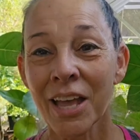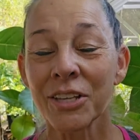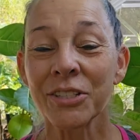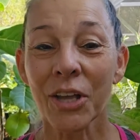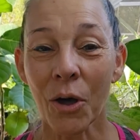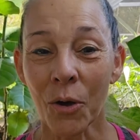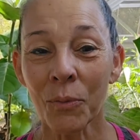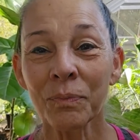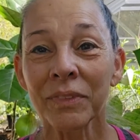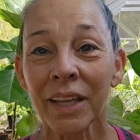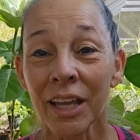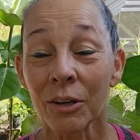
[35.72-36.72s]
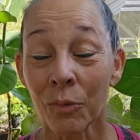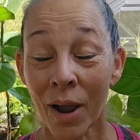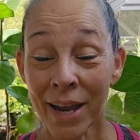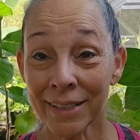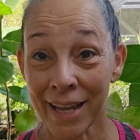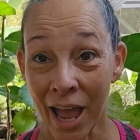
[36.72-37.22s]
So
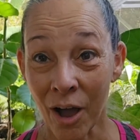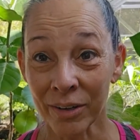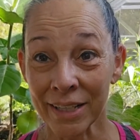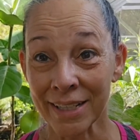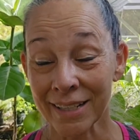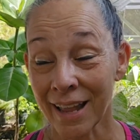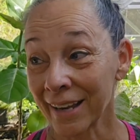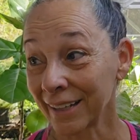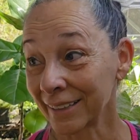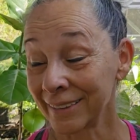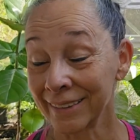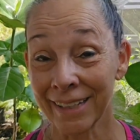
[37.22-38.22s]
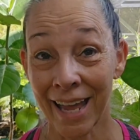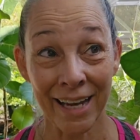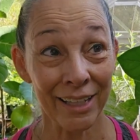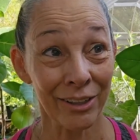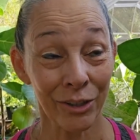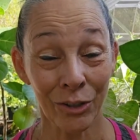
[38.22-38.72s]
right now it's like
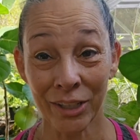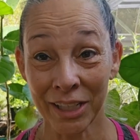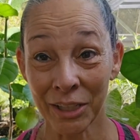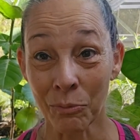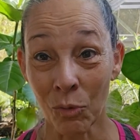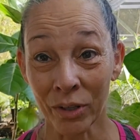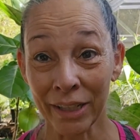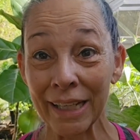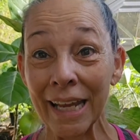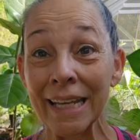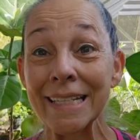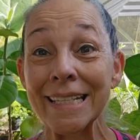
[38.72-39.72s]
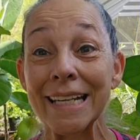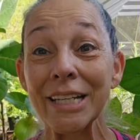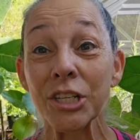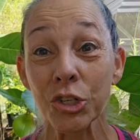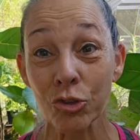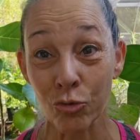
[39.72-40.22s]
9:30 in the morning. It is
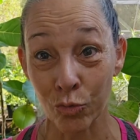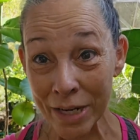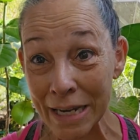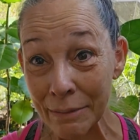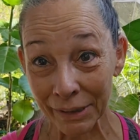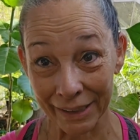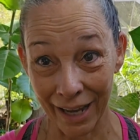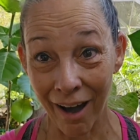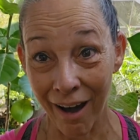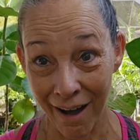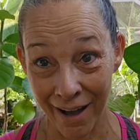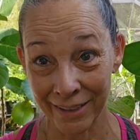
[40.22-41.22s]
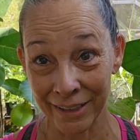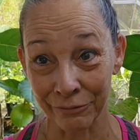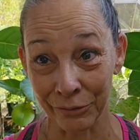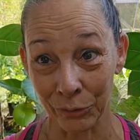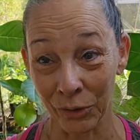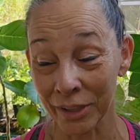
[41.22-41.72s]
extremely hot in
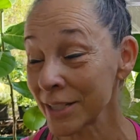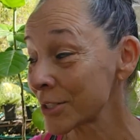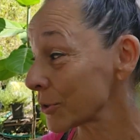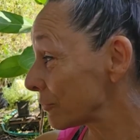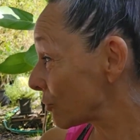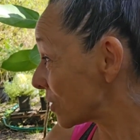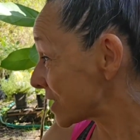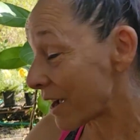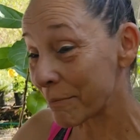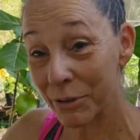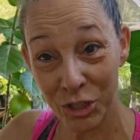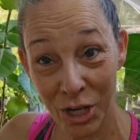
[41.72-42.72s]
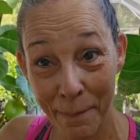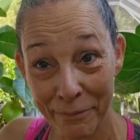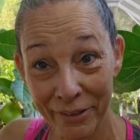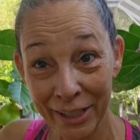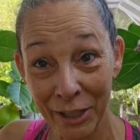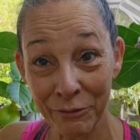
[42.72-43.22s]
Florida, so of course I have my shop
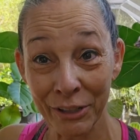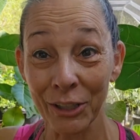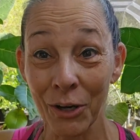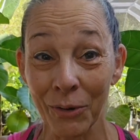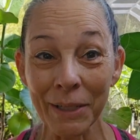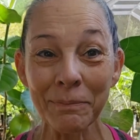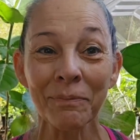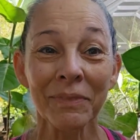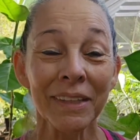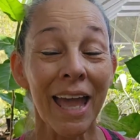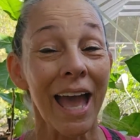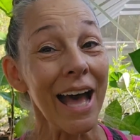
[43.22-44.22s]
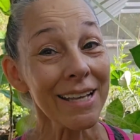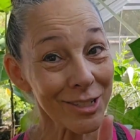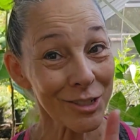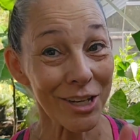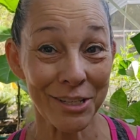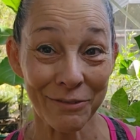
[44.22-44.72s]
fan over here going. I
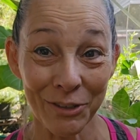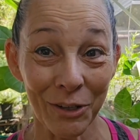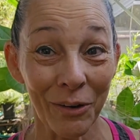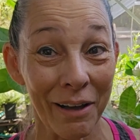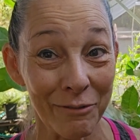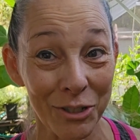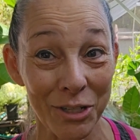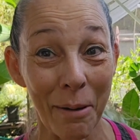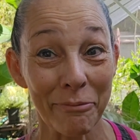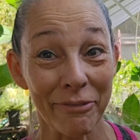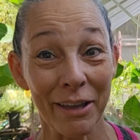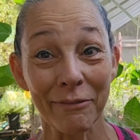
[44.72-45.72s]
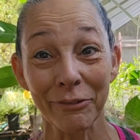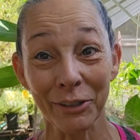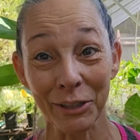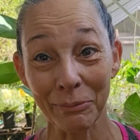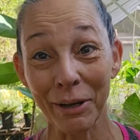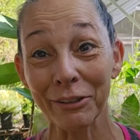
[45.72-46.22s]
suggest if you don't have a shop fan for
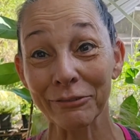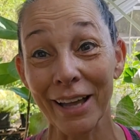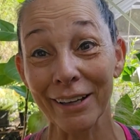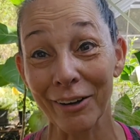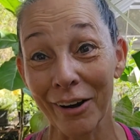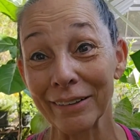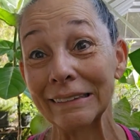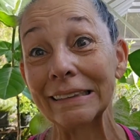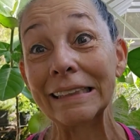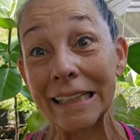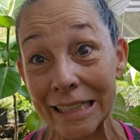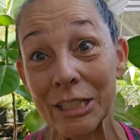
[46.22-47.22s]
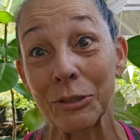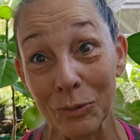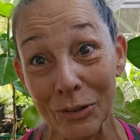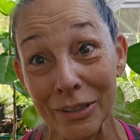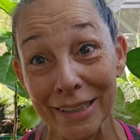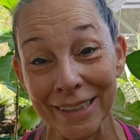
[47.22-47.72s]
your butterfly garden, get you
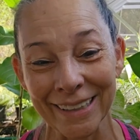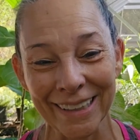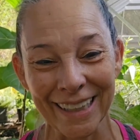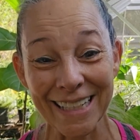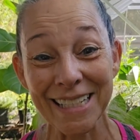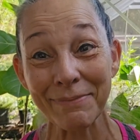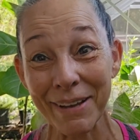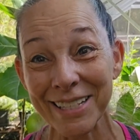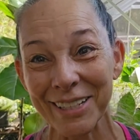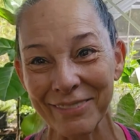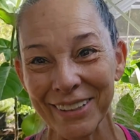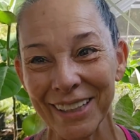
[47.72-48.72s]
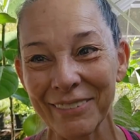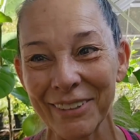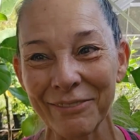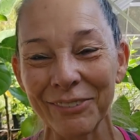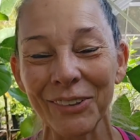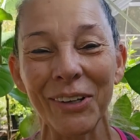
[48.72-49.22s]
one, especially if you live
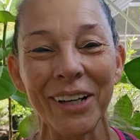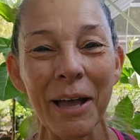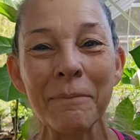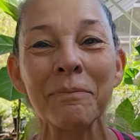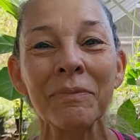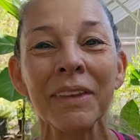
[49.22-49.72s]
in Florida.